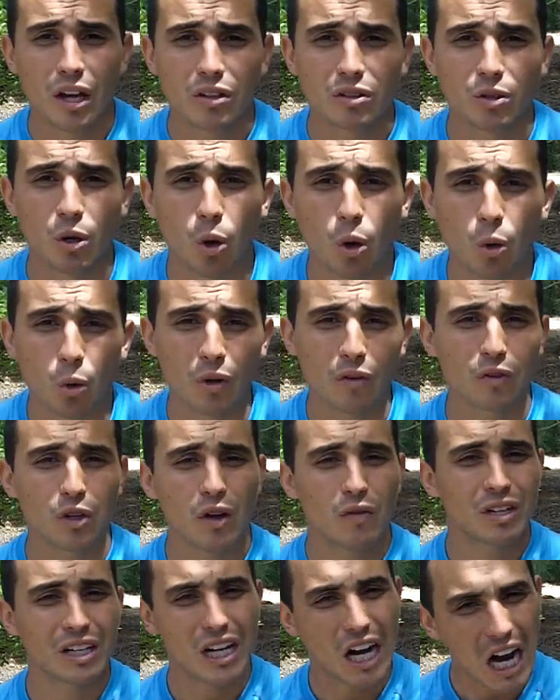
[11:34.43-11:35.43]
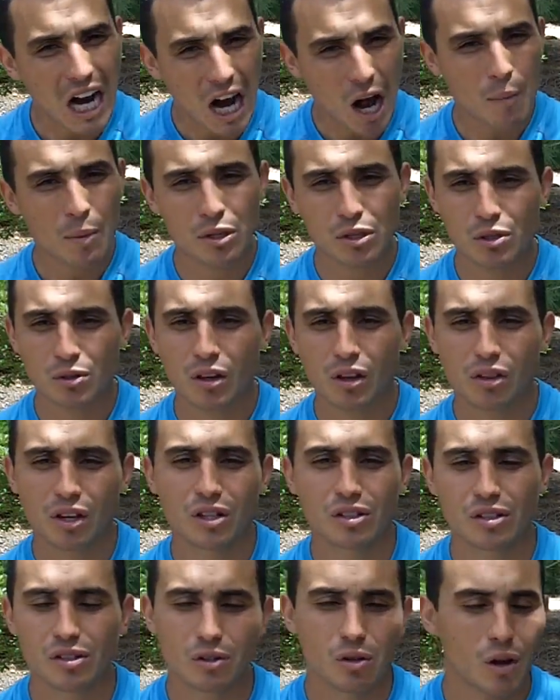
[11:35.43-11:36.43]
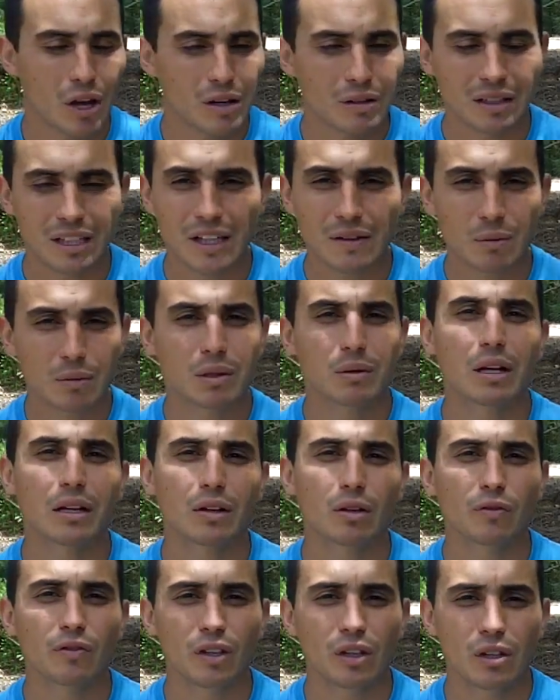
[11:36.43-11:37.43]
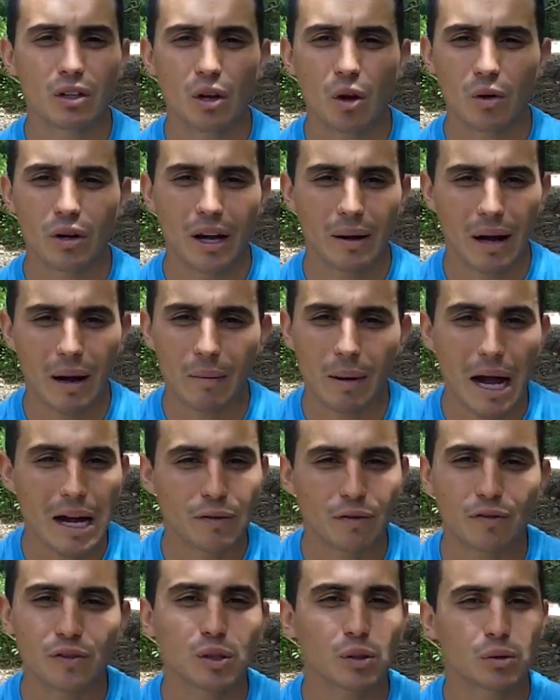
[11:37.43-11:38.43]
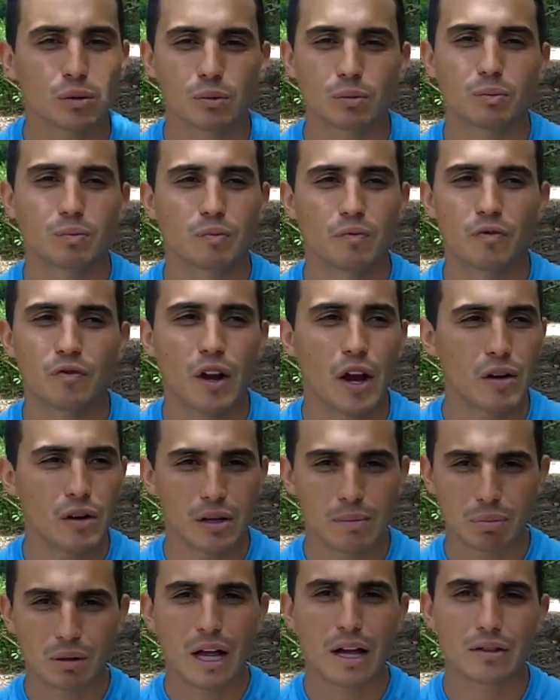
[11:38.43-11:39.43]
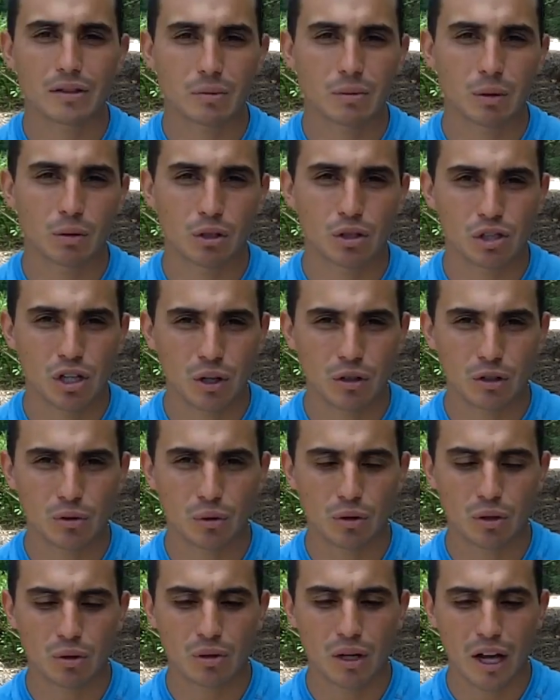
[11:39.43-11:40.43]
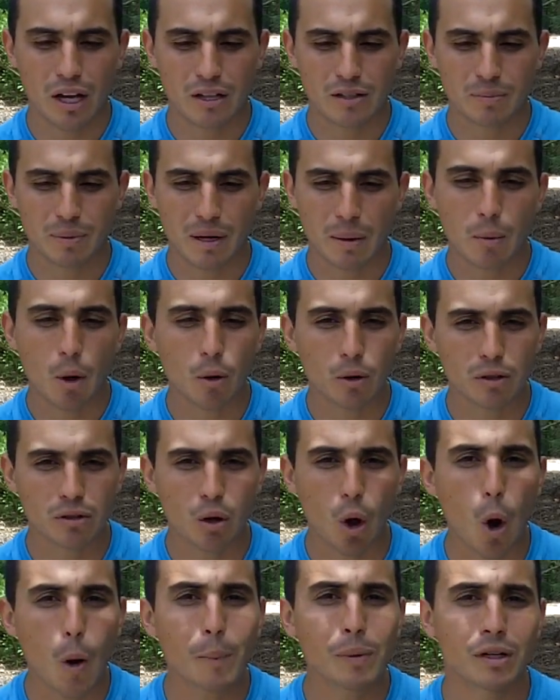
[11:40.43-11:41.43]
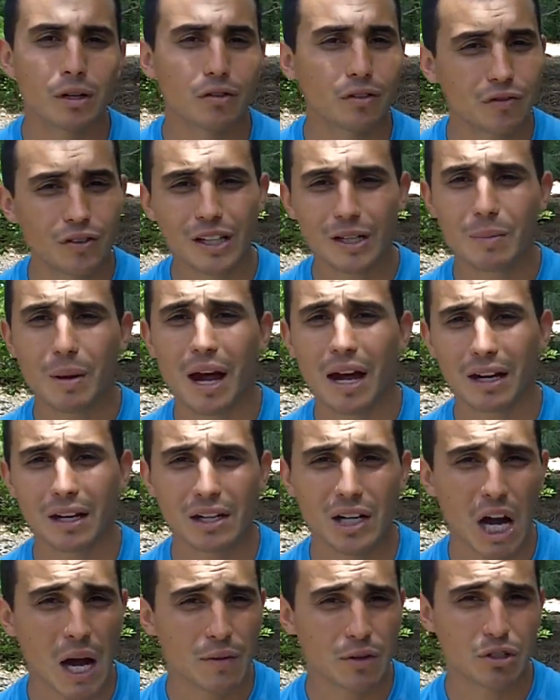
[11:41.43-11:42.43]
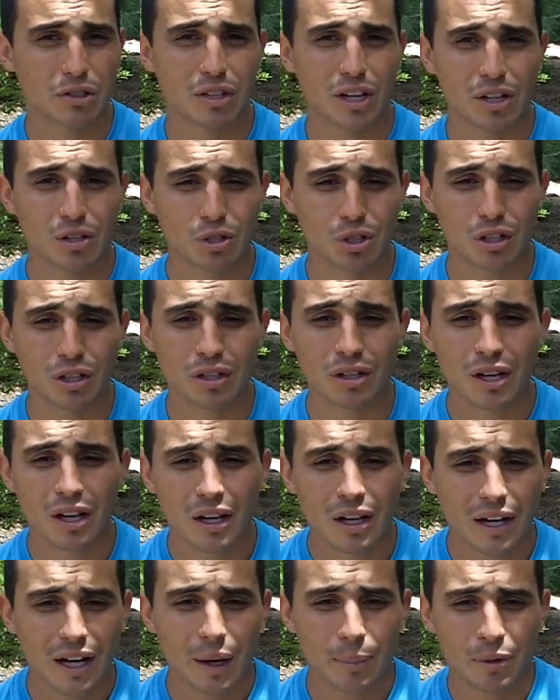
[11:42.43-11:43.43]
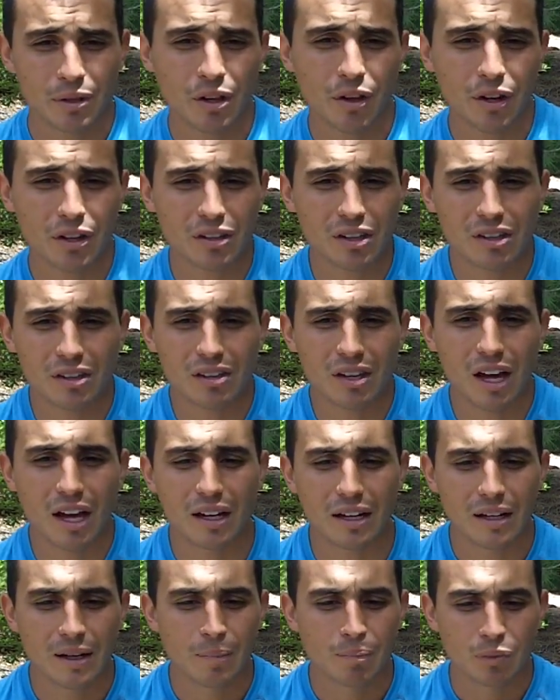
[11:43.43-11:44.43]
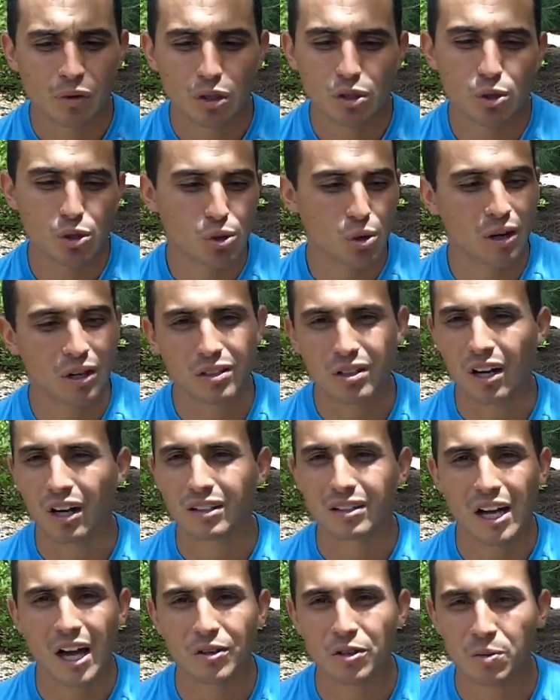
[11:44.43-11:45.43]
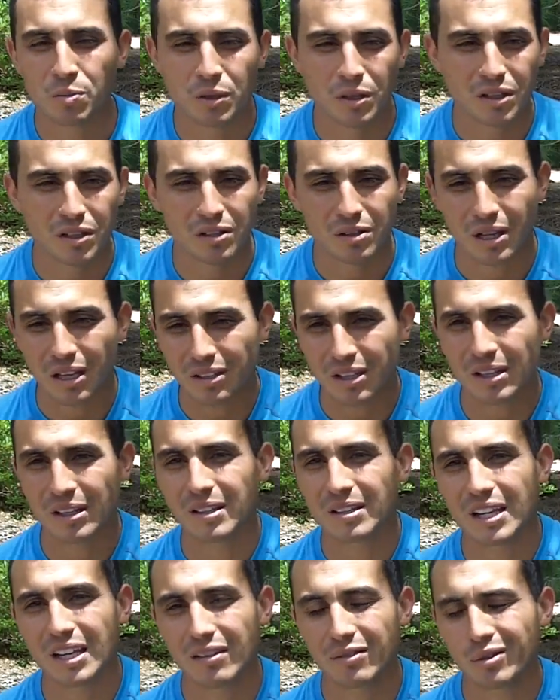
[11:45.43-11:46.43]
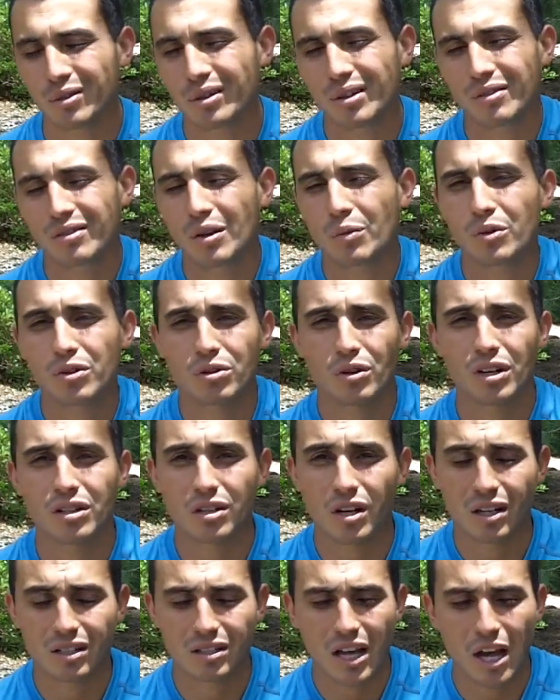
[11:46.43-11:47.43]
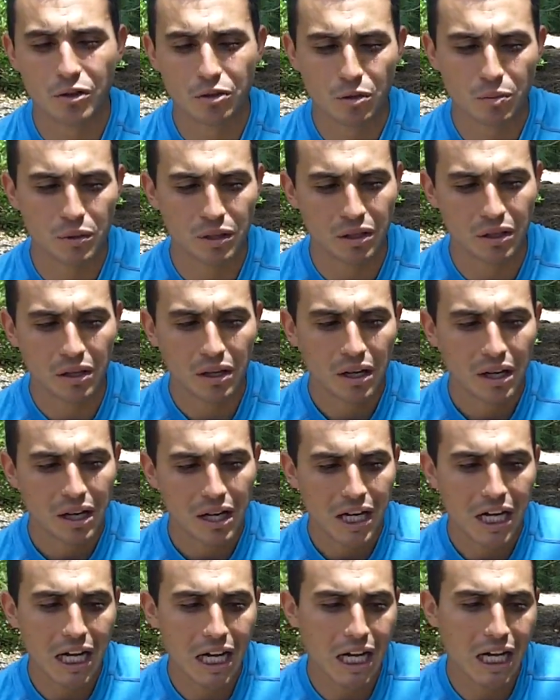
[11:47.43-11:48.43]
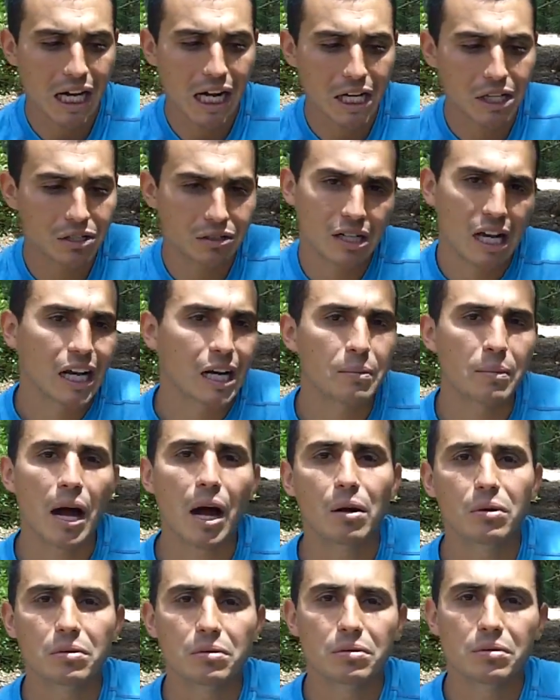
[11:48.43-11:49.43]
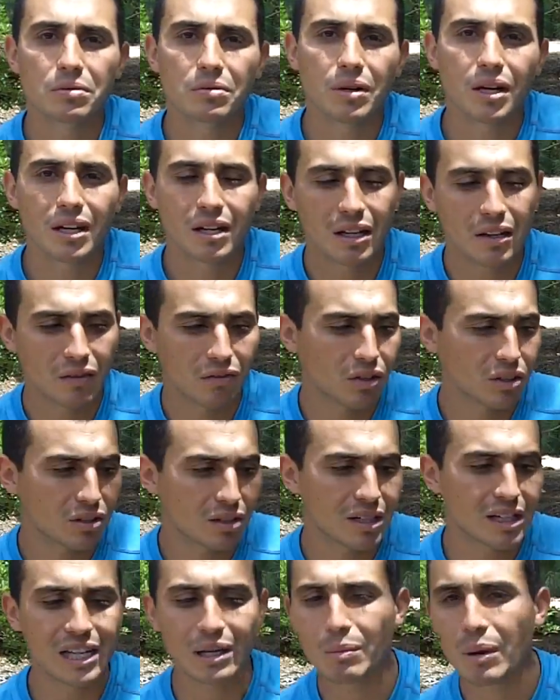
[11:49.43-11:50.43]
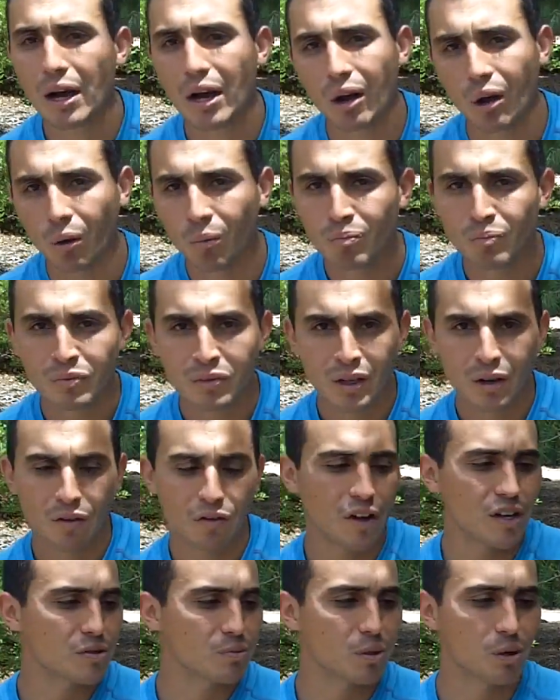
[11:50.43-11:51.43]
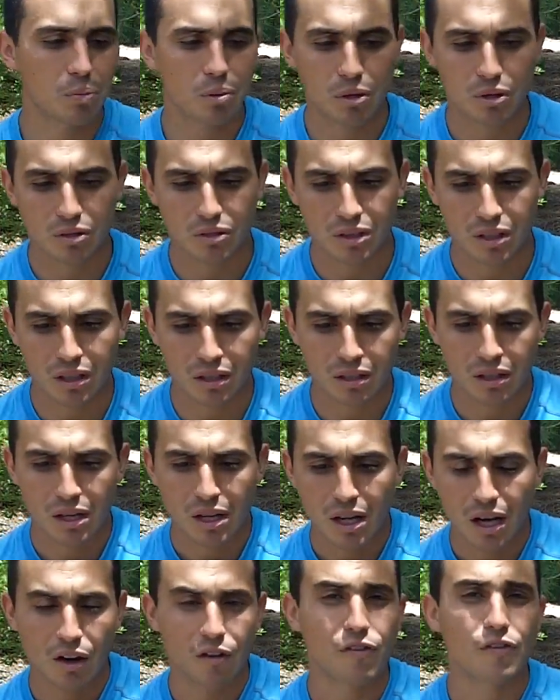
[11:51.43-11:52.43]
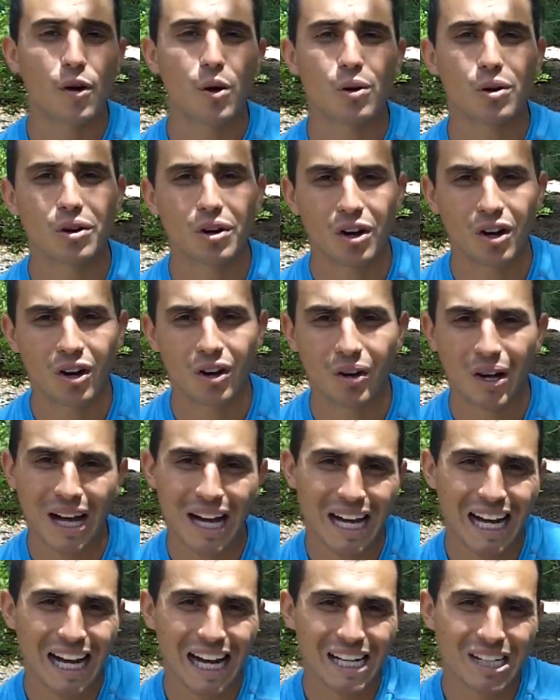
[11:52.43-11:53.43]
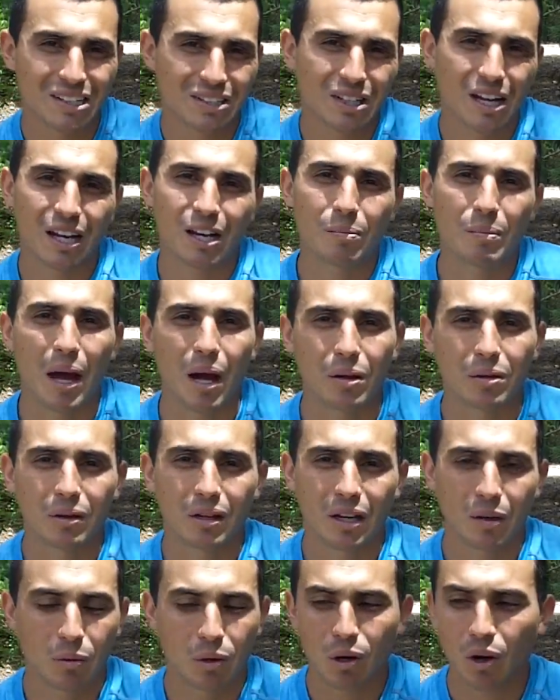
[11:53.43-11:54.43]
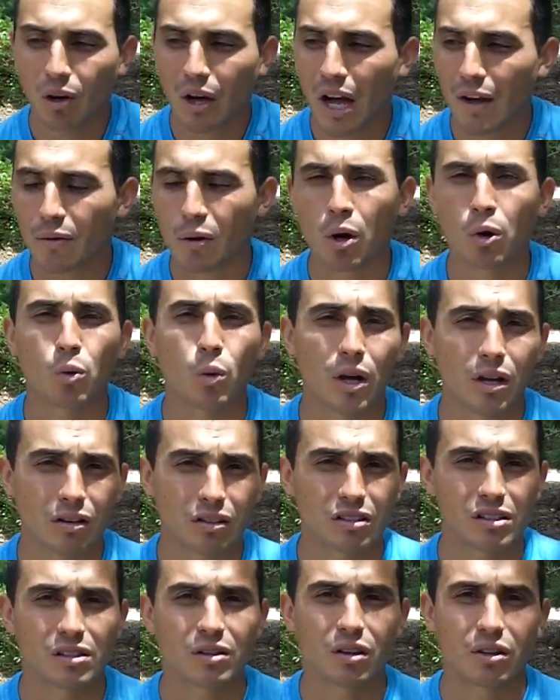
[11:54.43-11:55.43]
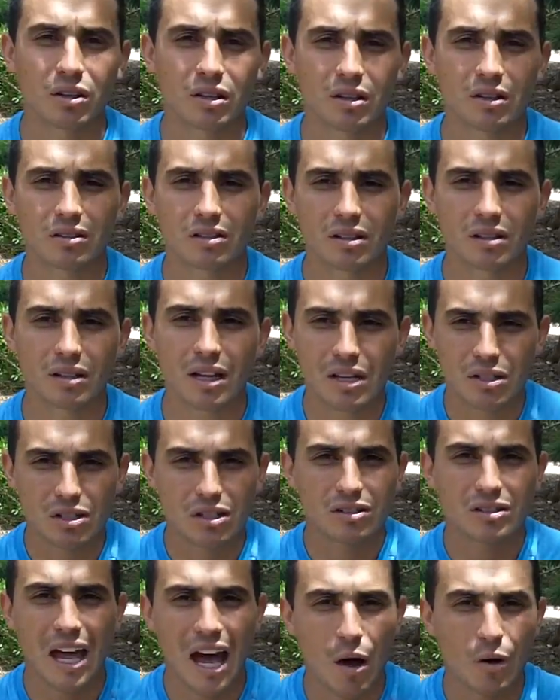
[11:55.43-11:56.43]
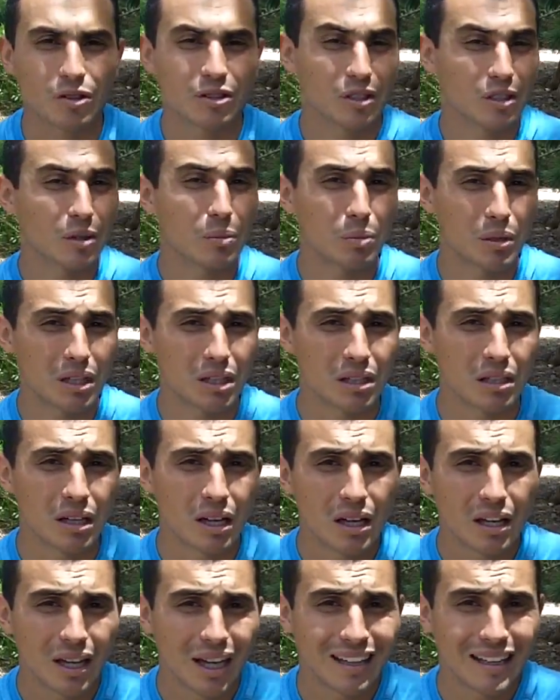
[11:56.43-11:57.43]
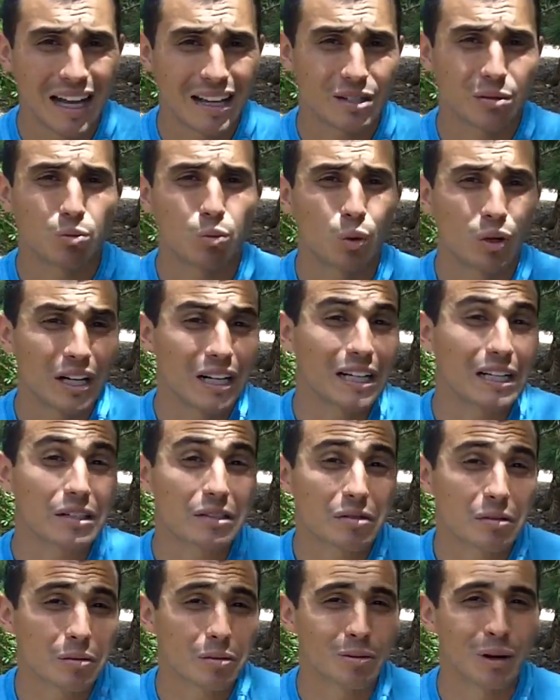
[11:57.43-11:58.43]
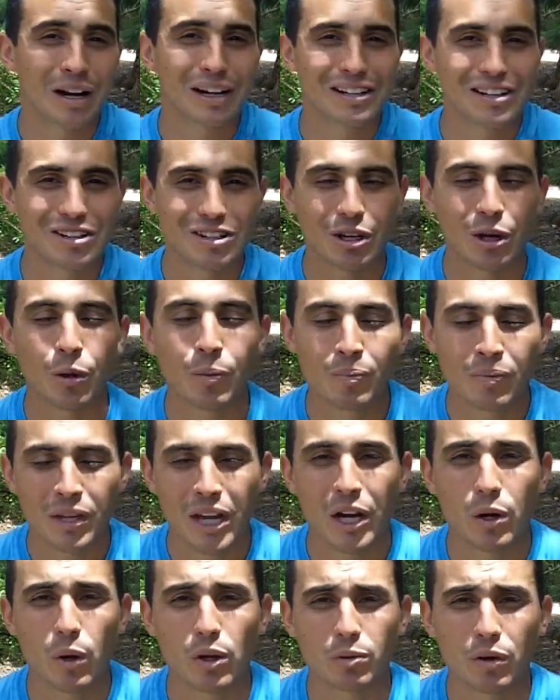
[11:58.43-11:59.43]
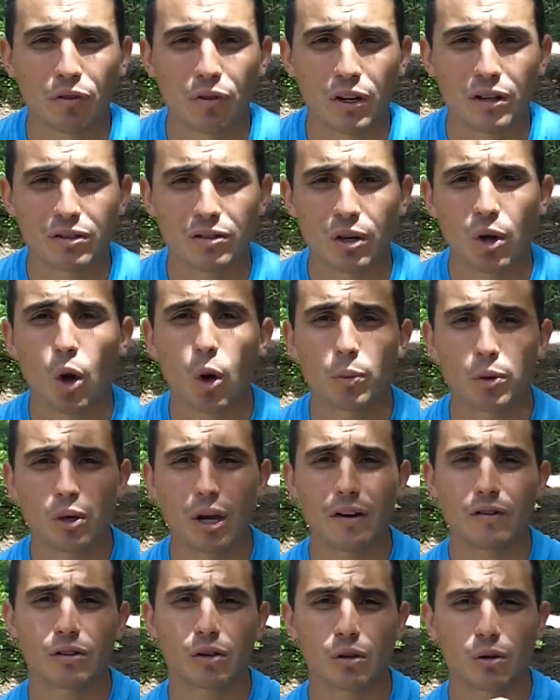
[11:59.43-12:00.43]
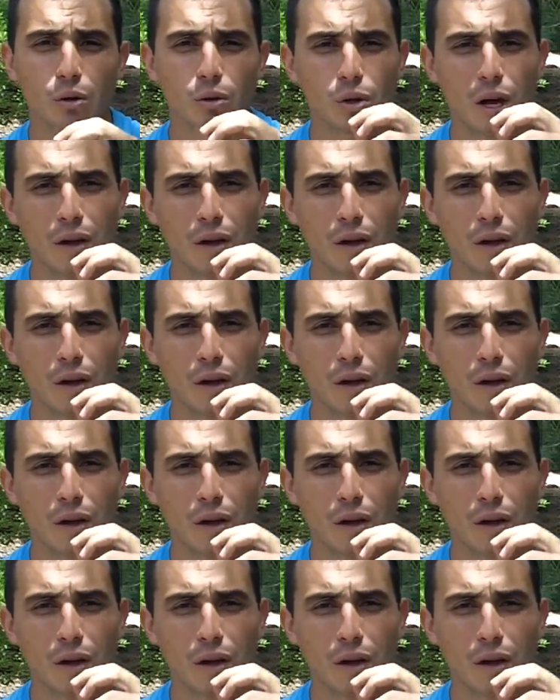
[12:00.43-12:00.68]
So if you have any comments or anything, just go ahead and leave them down the video. And I feel very blessed to be able to share this with you guys, but I'm always open to feedback and conversation, as long as it's not you trying to talk down to me, because at the end of the day, if someone's trying to talk down to me, I just cut them out, right? If it's an email, Facebook person, a phone call, I just cut them out. Okay, we all have our own way of seeing things, and that's just how it's going to be, and that's what it is, right? So anyways, my friends, hope you guys are